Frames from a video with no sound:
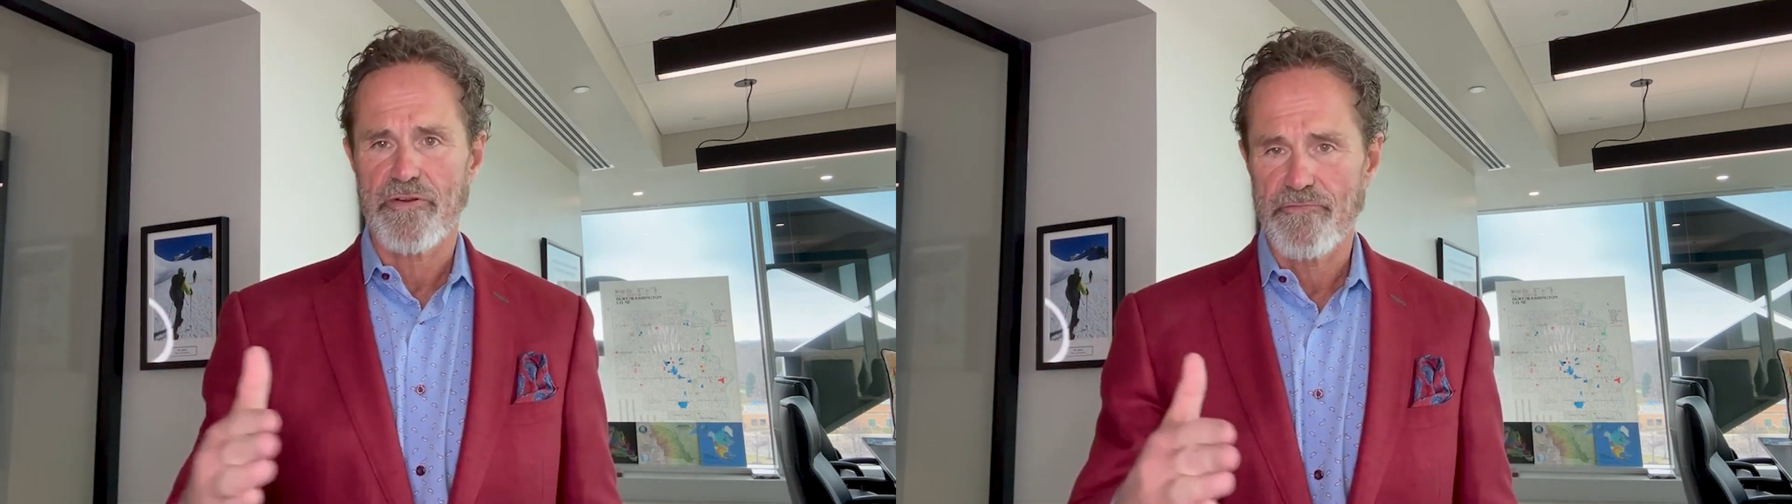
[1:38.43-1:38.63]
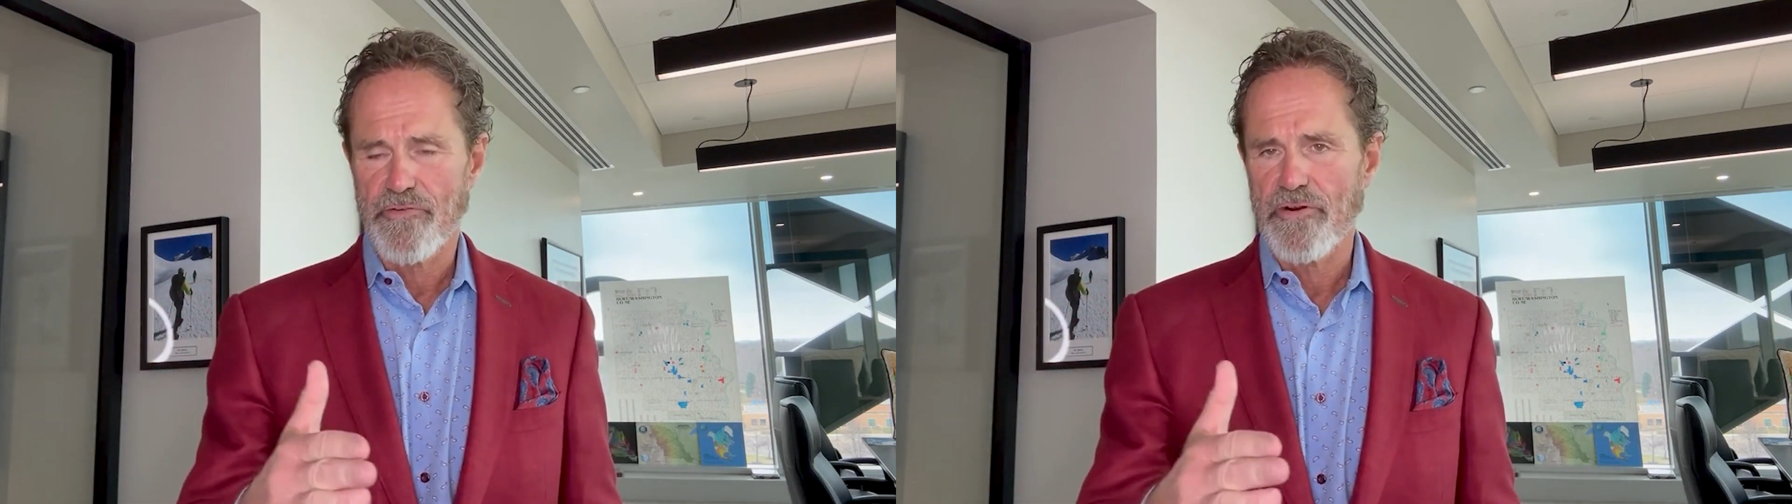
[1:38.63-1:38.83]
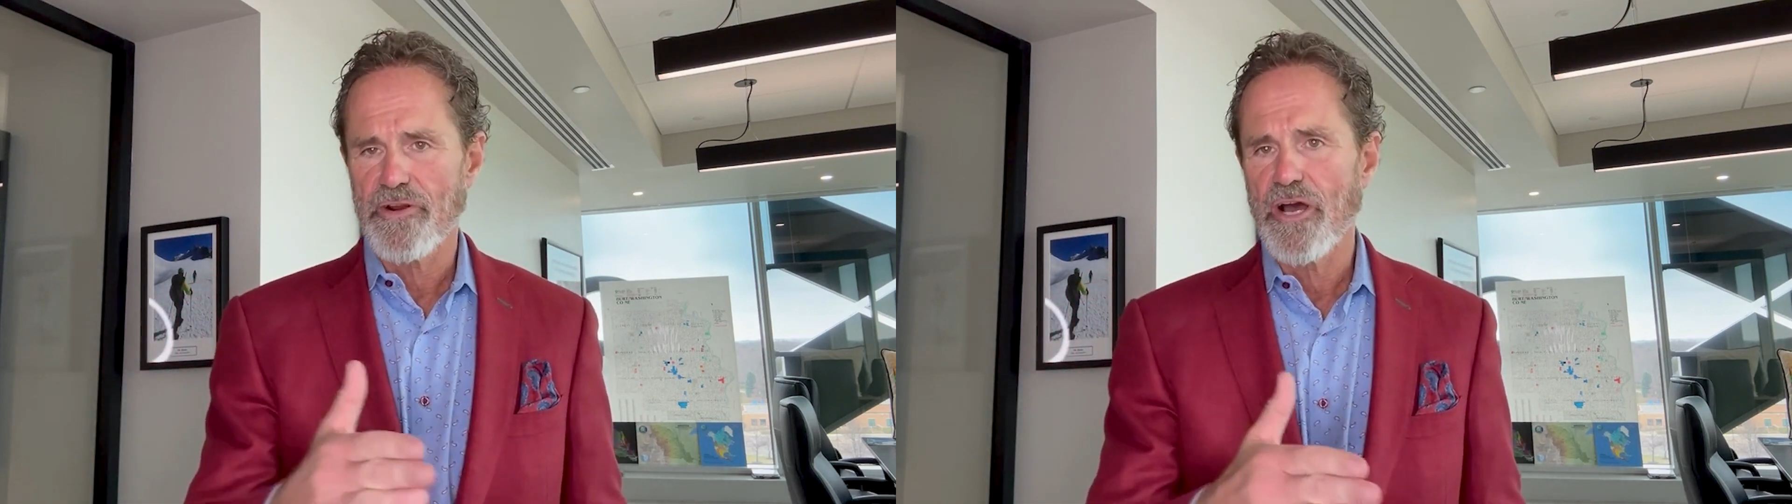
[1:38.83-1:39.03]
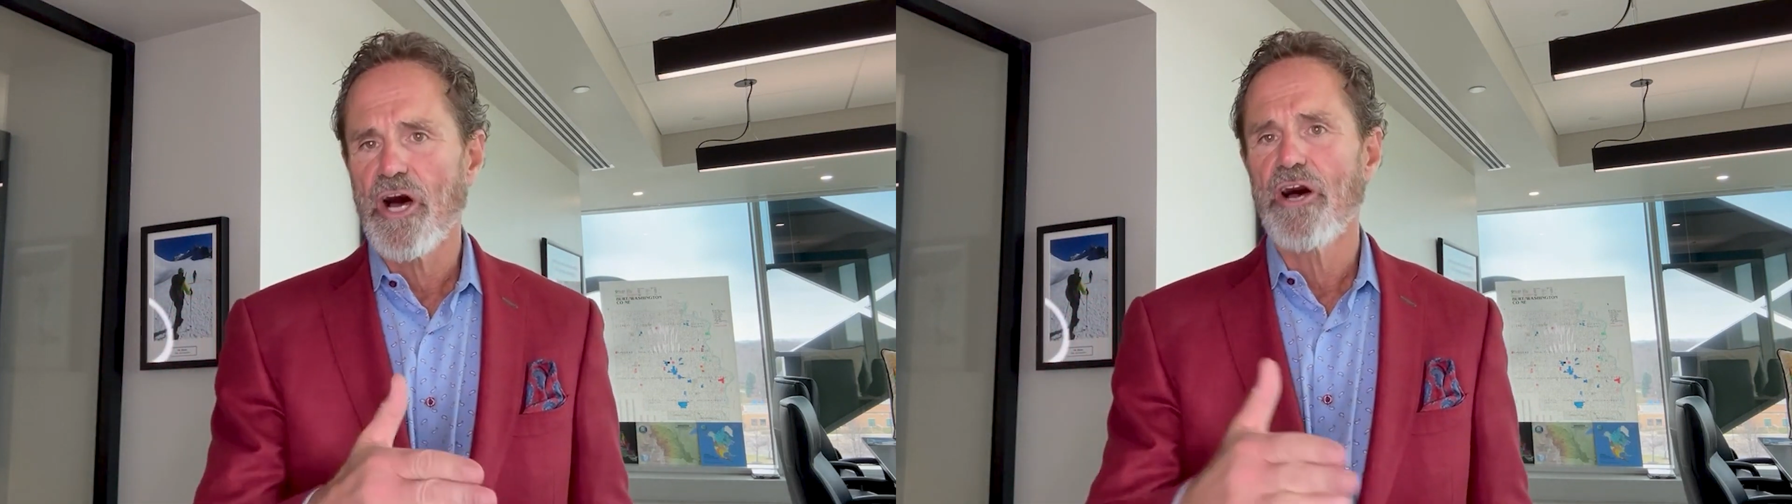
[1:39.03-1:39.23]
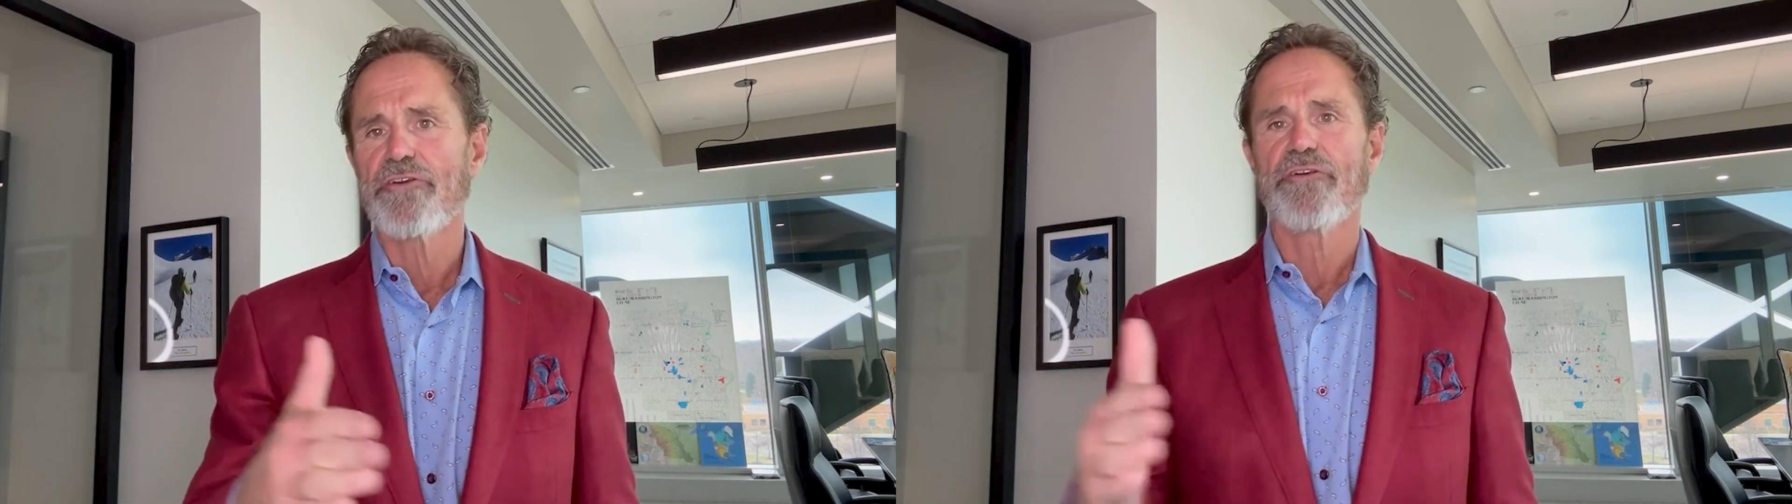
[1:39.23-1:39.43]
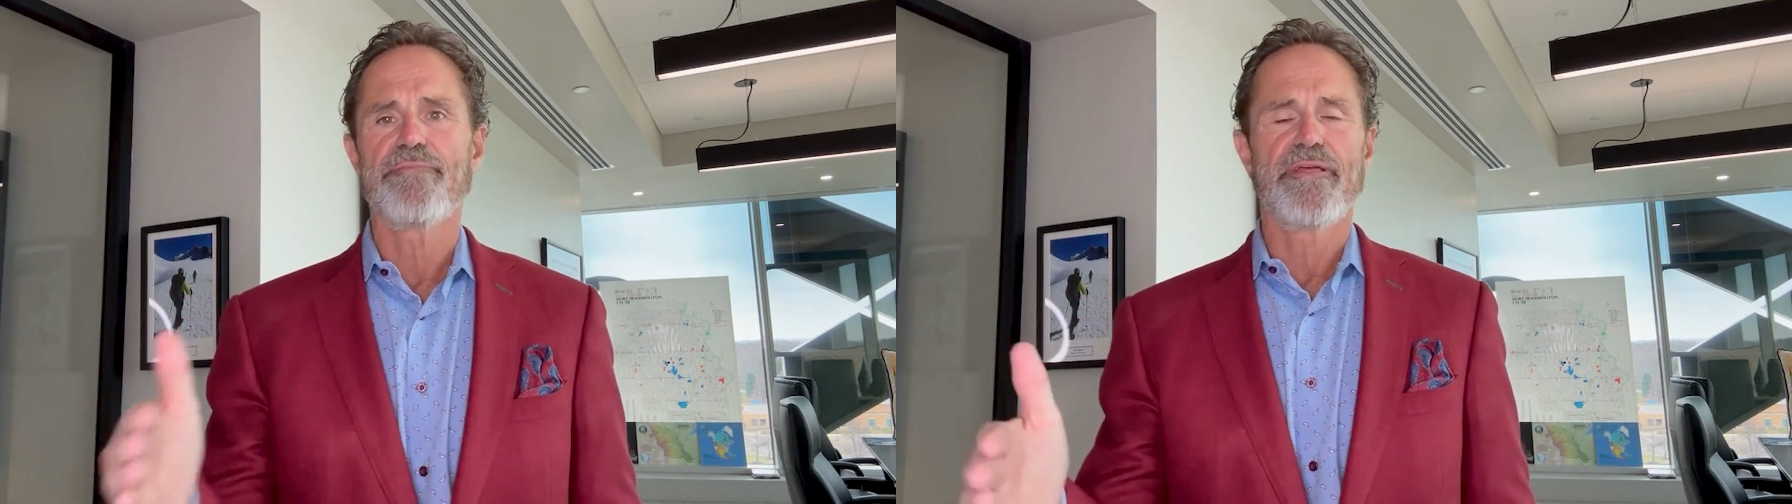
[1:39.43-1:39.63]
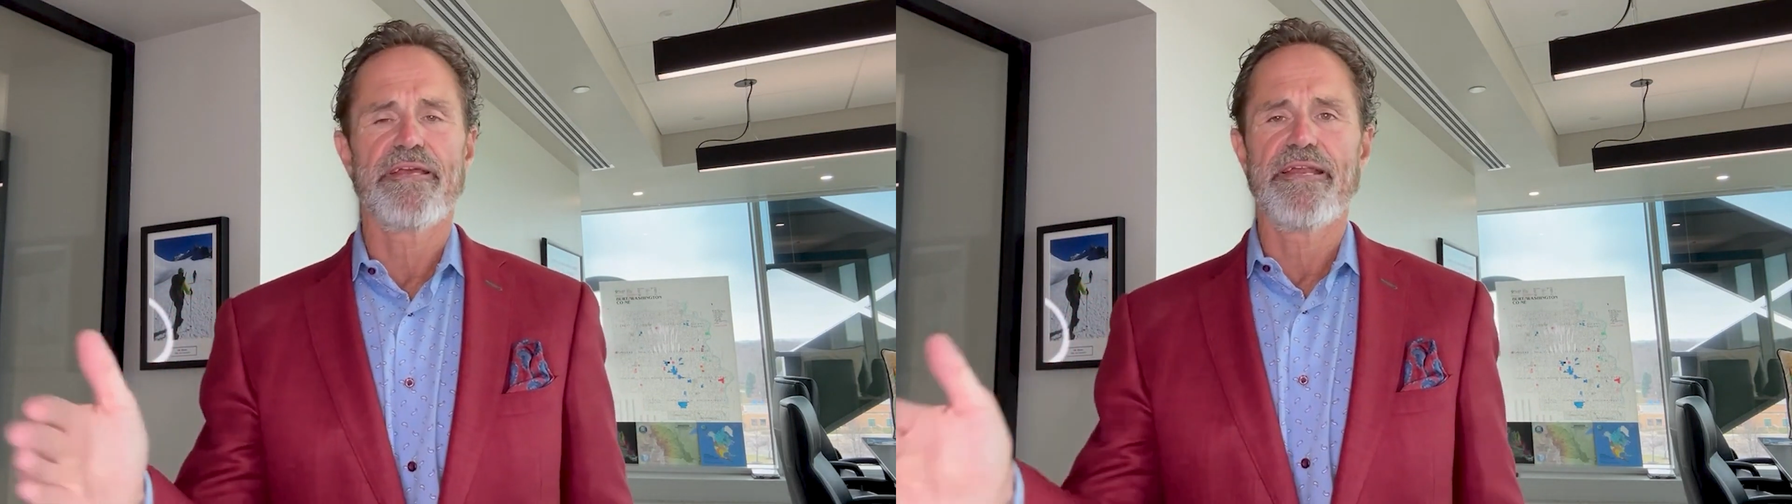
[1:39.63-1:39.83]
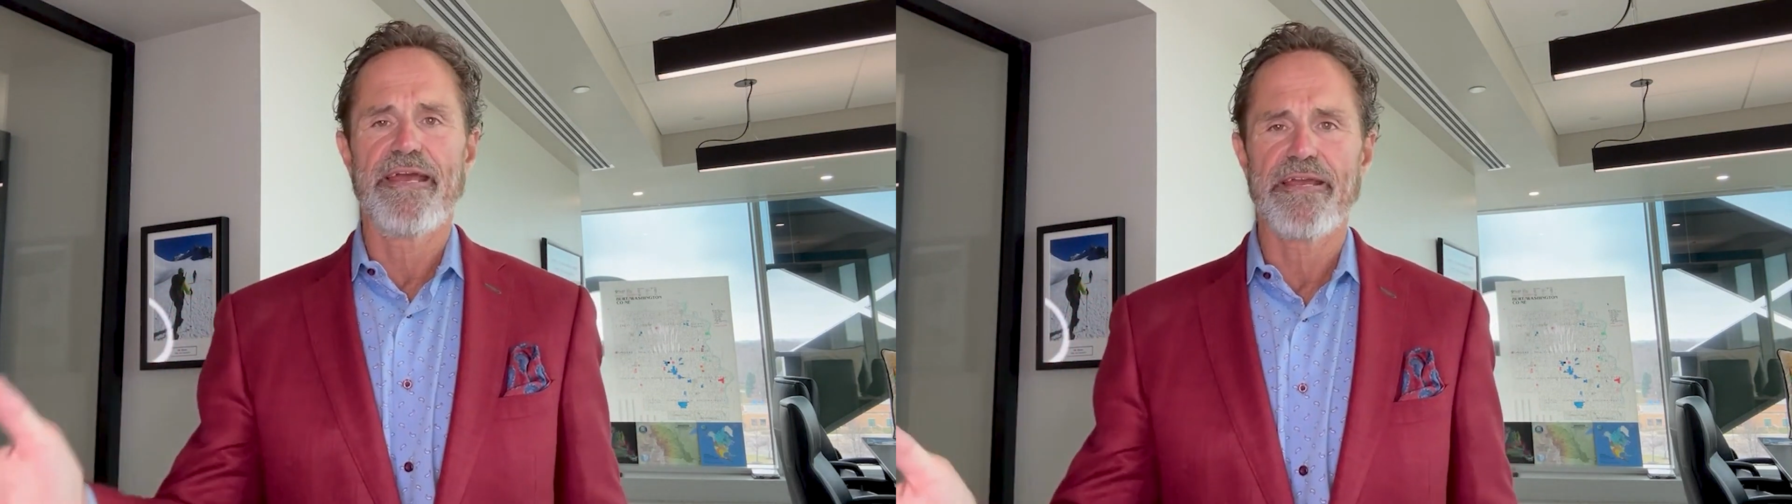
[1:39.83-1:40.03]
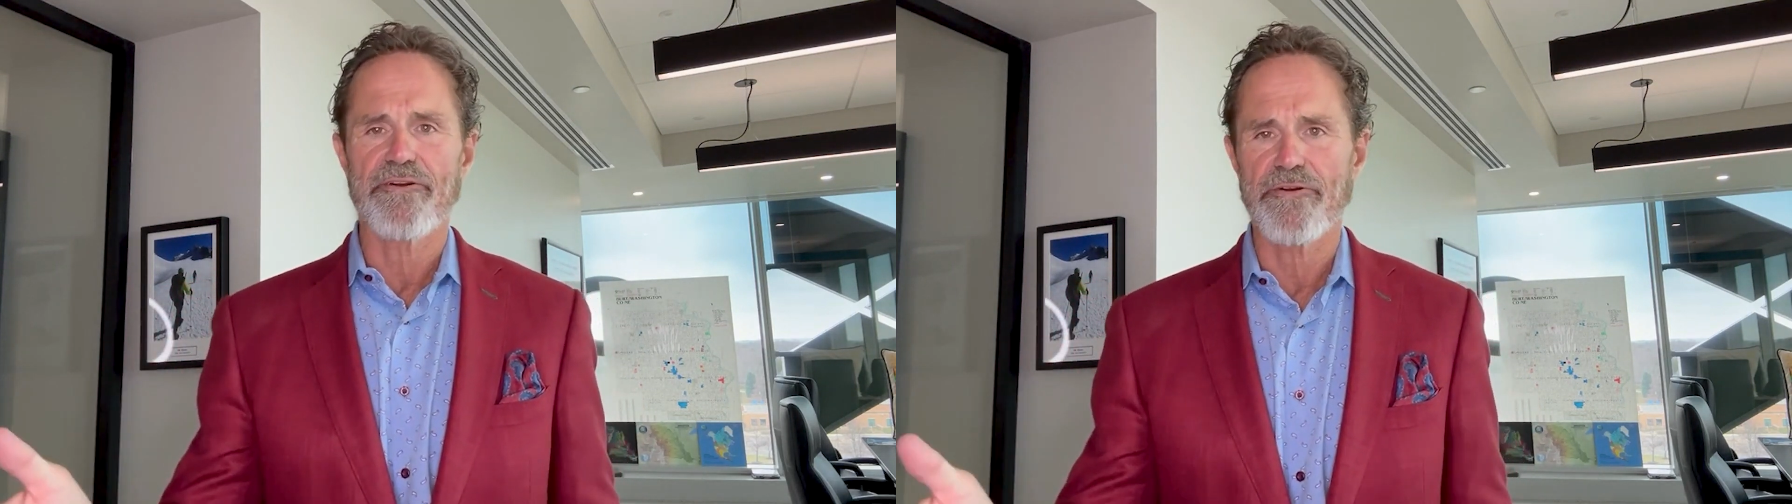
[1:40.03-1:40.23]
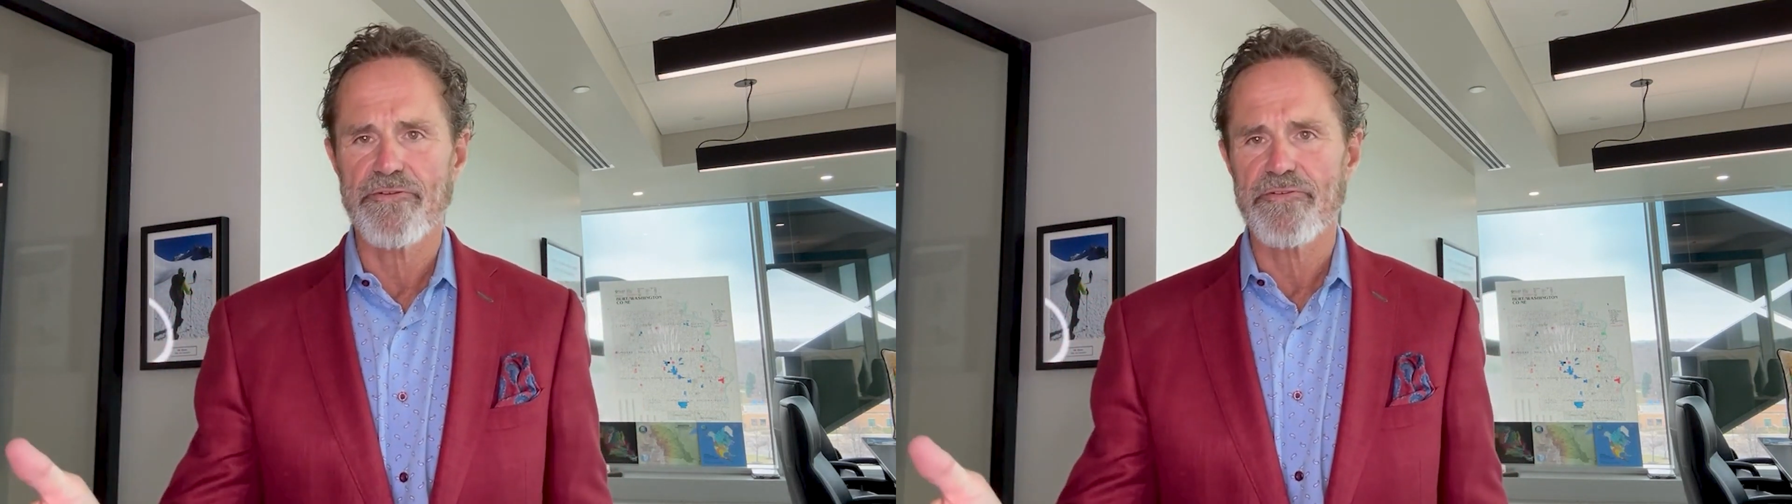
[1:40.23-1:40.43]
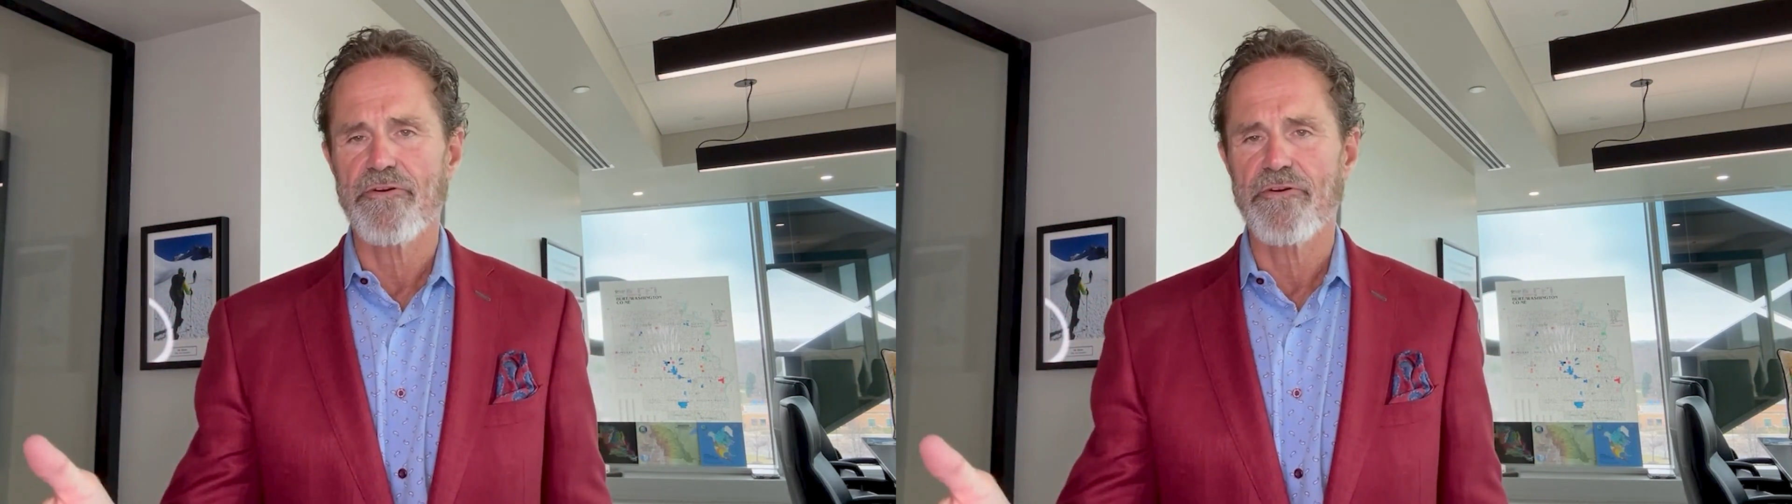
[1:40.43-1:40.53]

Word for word: convert 100 million acres